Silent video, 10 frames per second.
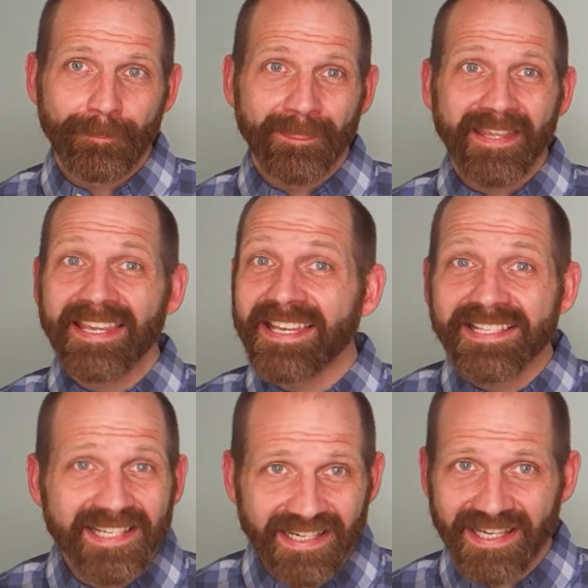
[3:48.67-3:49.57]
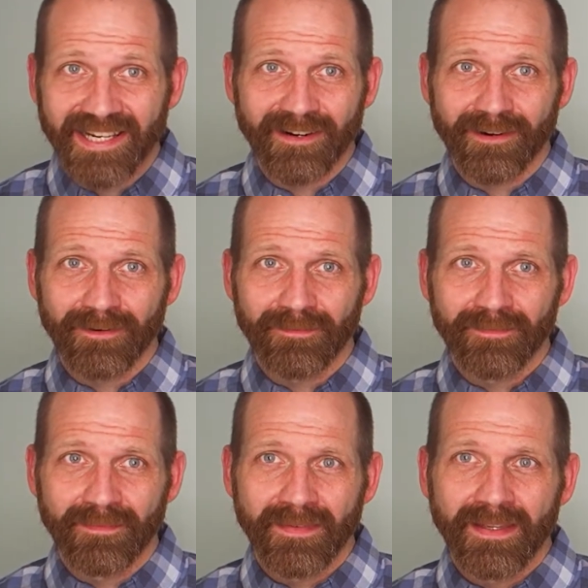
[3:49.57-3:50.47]
He isn't here.
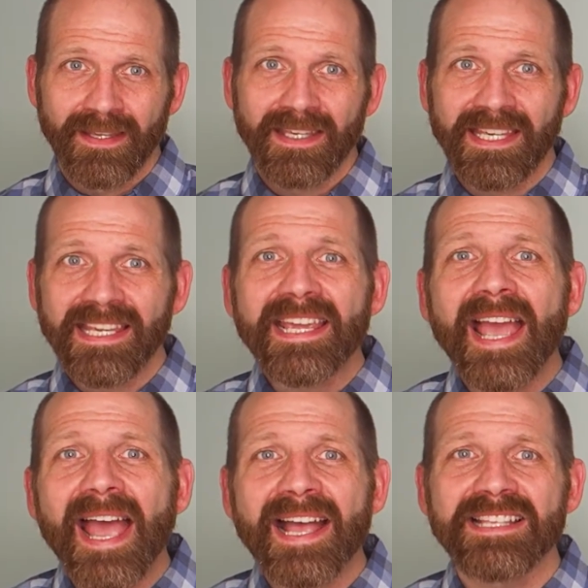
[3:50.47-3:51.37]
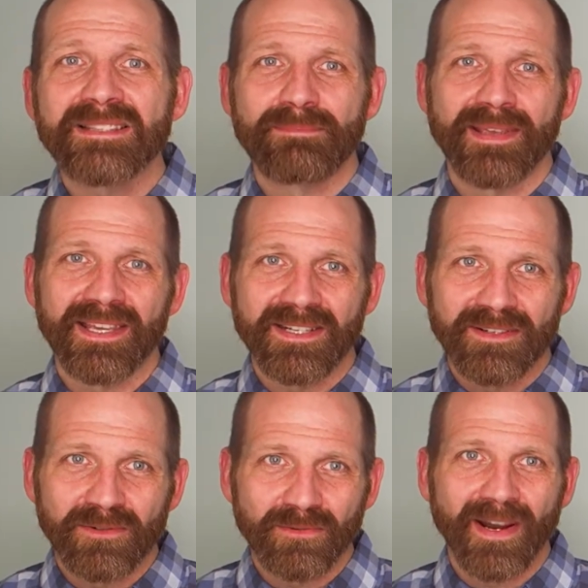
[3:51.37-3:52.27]
He has been
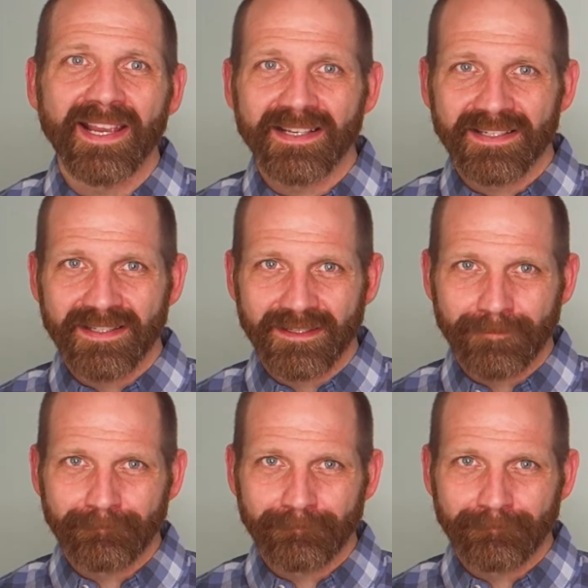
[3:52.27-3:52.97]
raised.